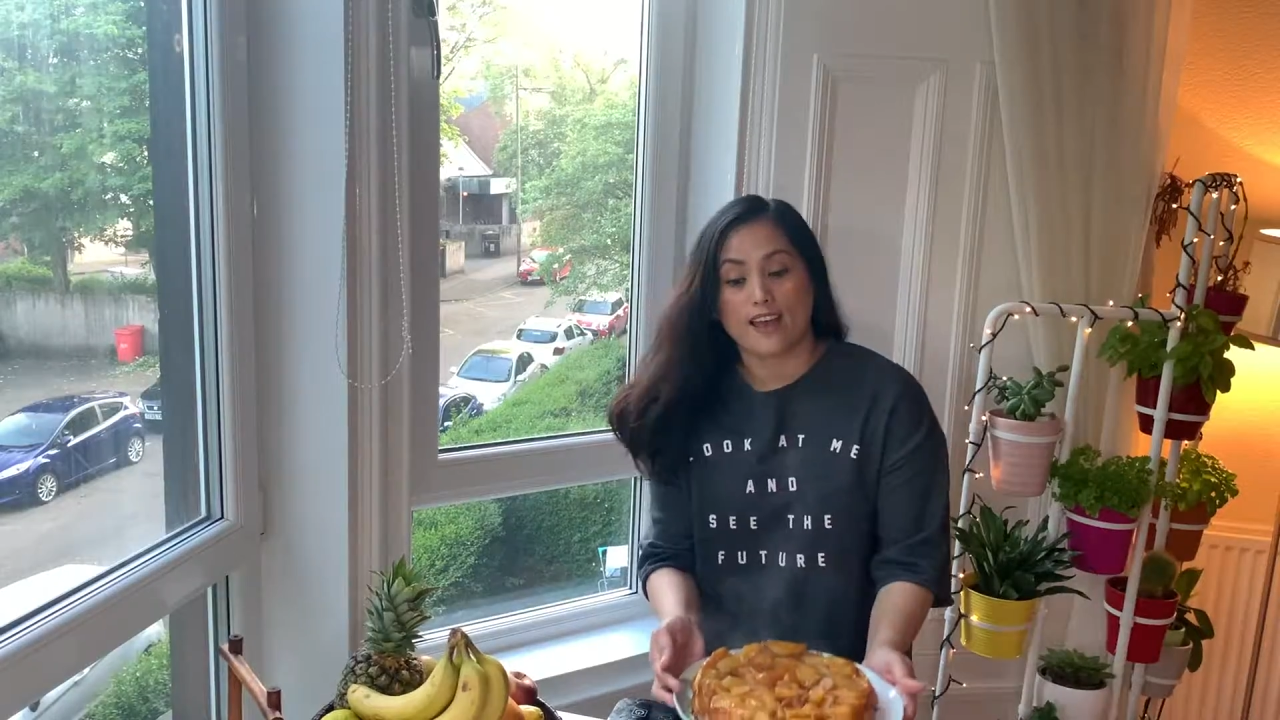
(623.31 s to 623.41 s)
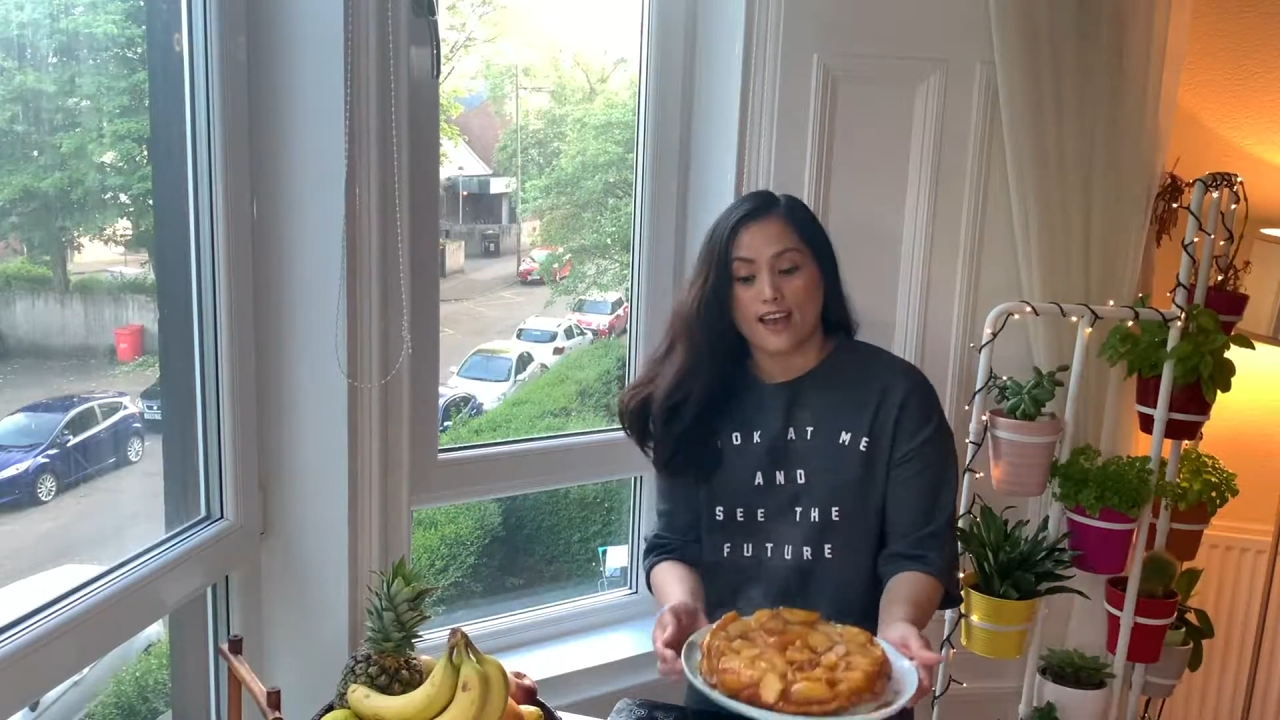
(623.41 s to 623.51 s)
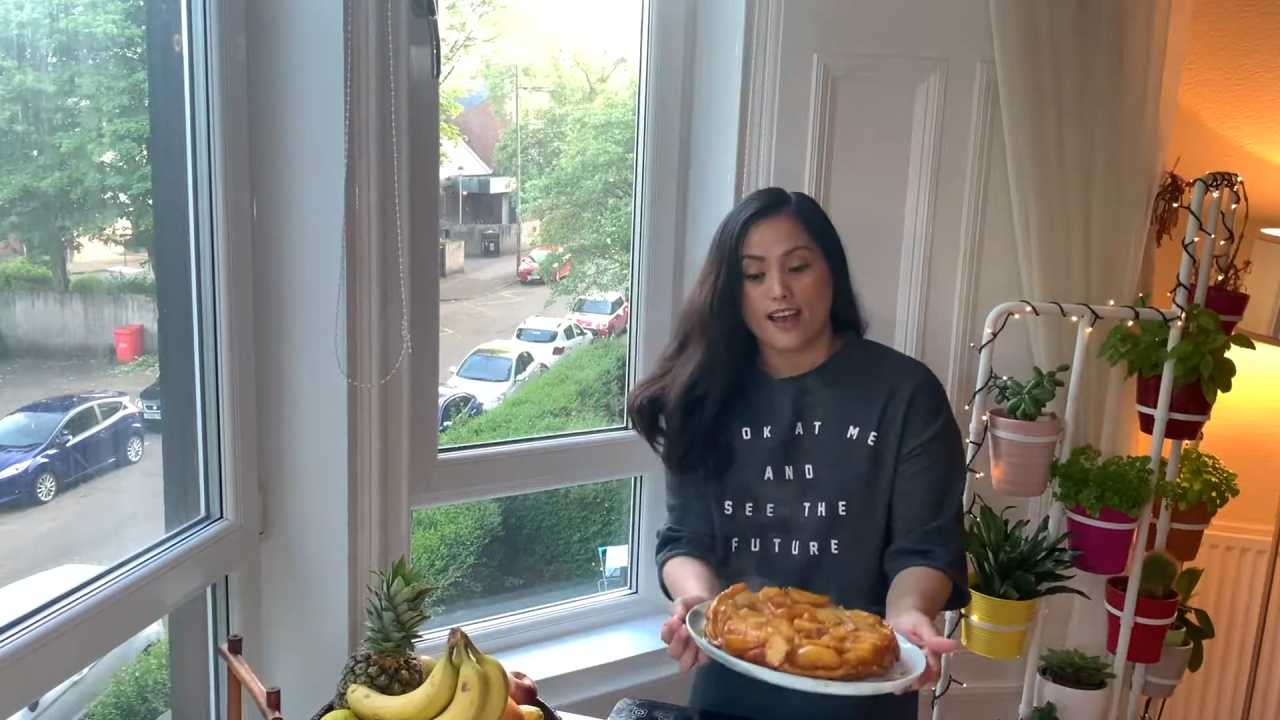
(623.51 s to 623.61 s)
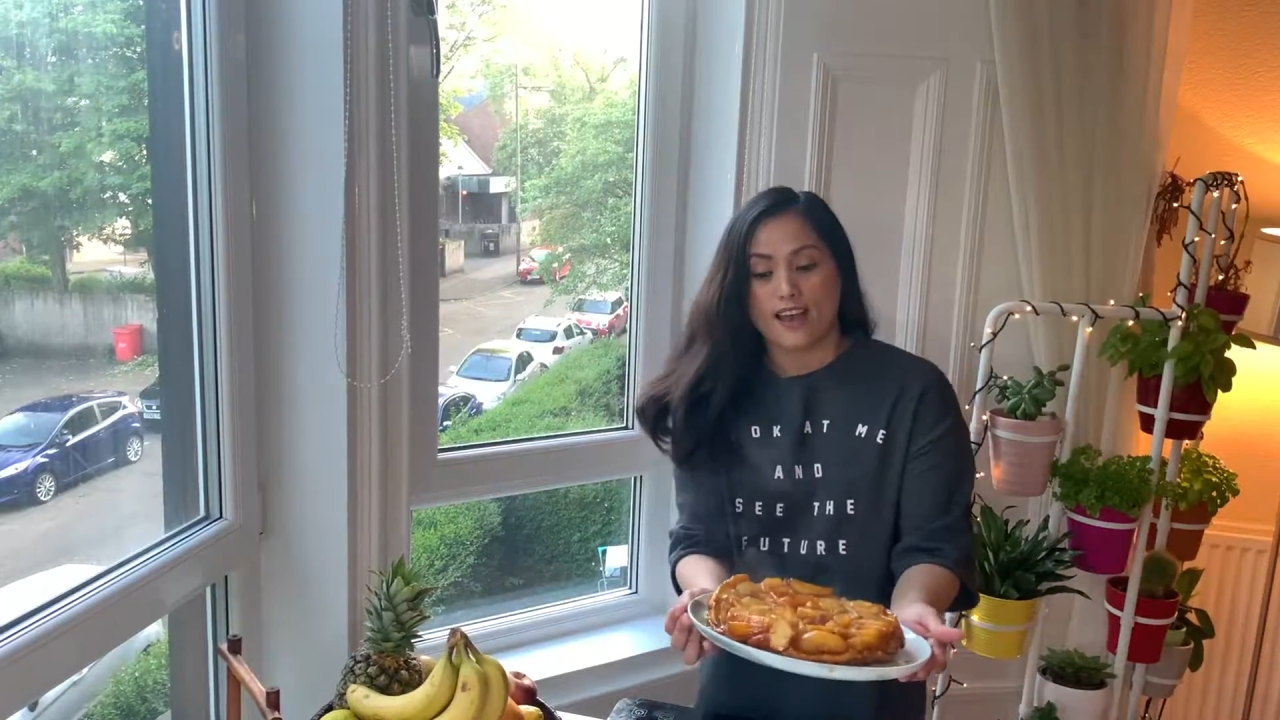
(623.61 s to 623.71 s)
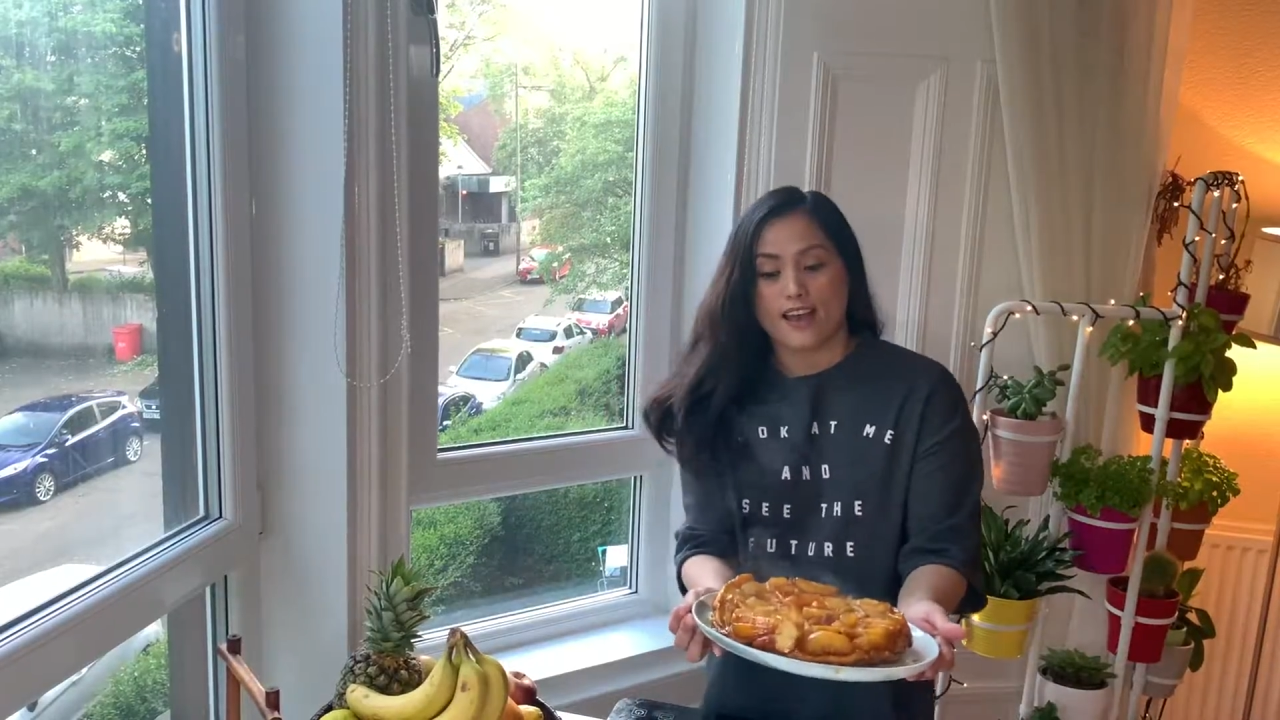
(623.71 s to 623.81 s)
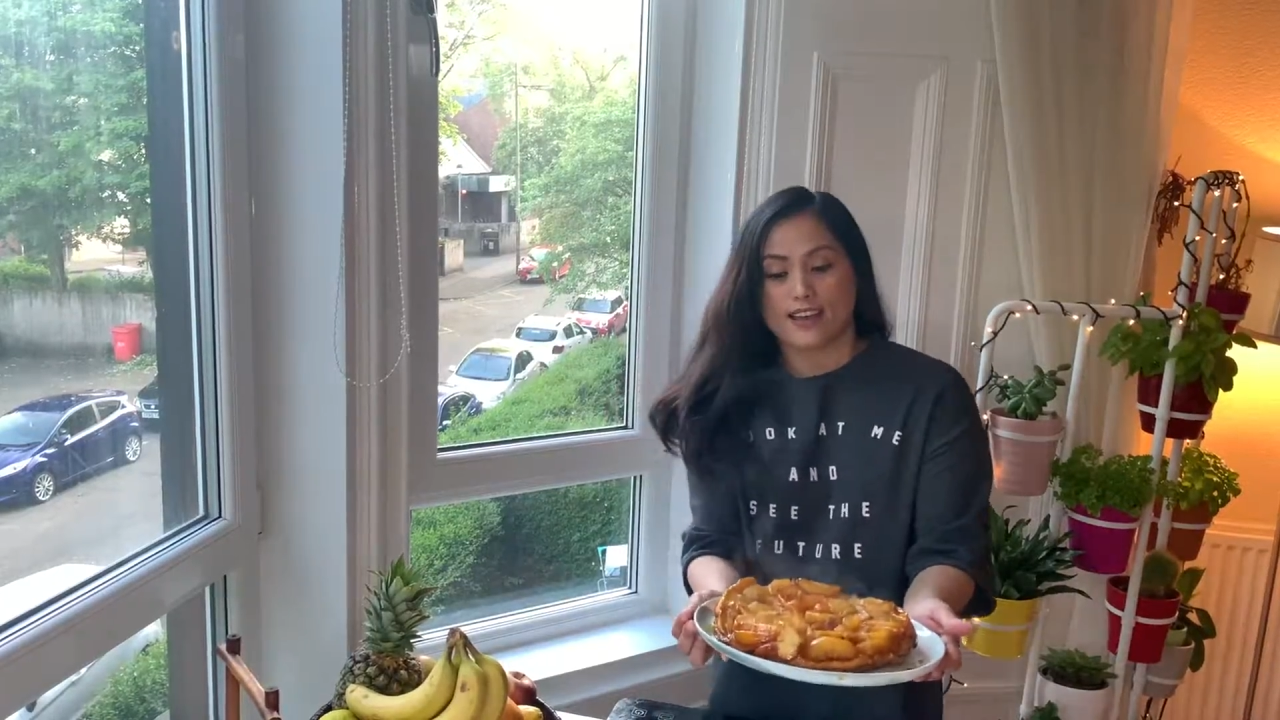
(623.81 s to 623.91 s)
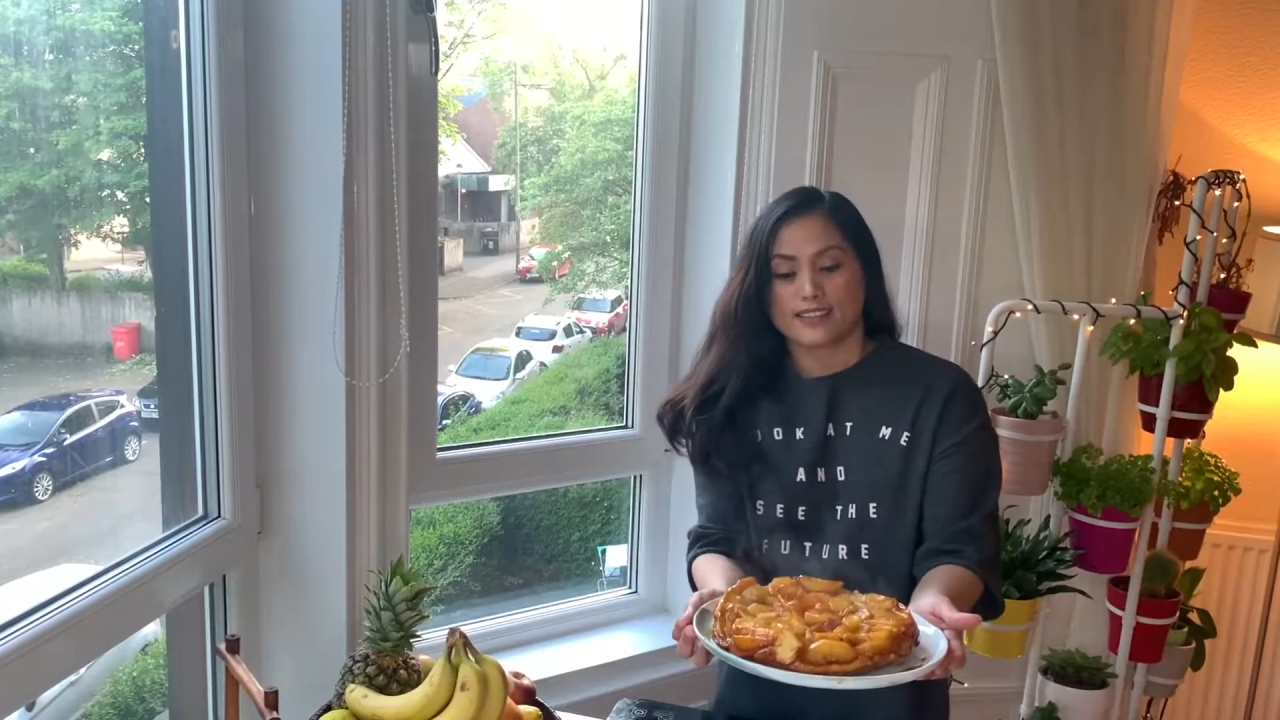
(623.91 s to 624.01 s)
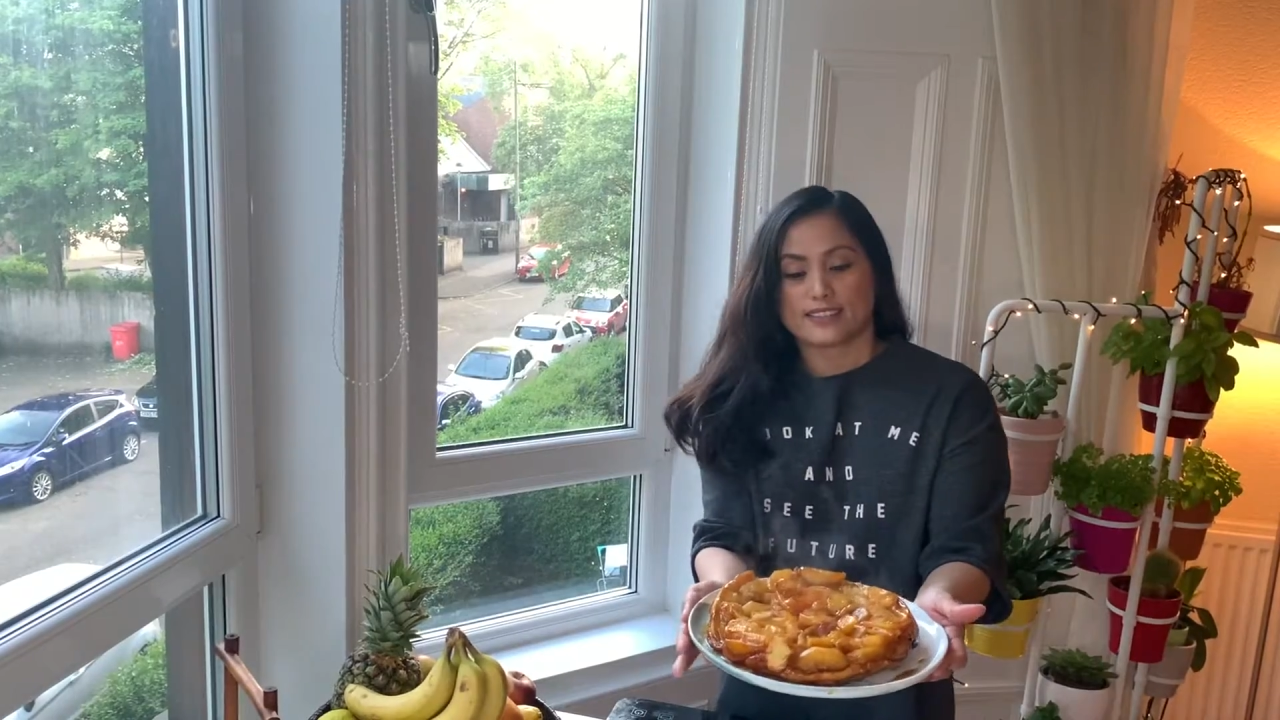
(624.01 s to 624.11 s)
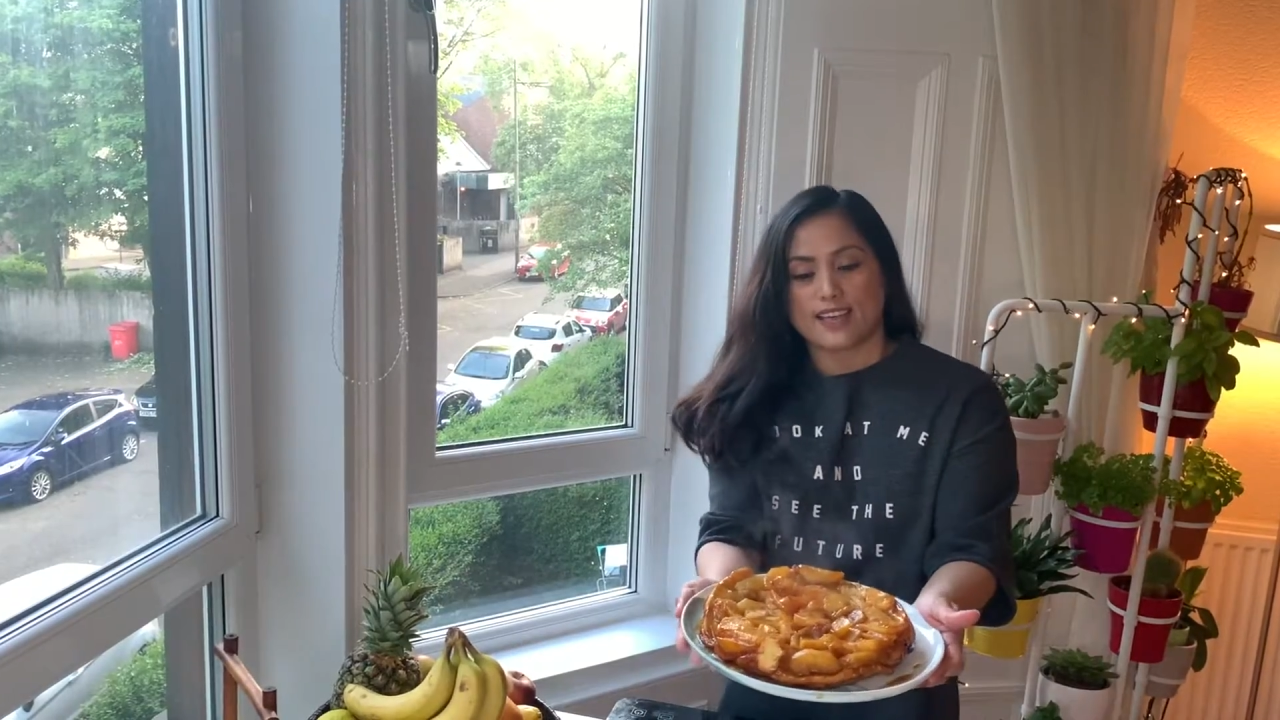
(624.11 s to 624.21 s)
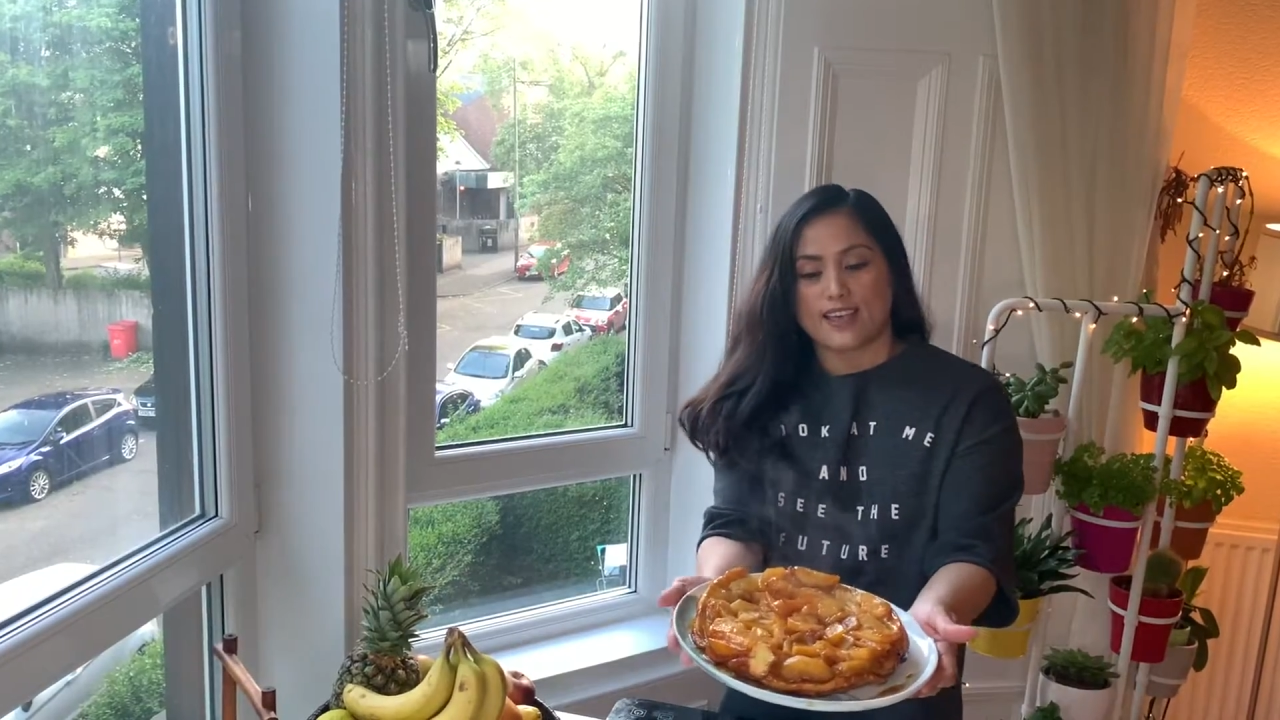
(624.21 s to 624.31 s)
And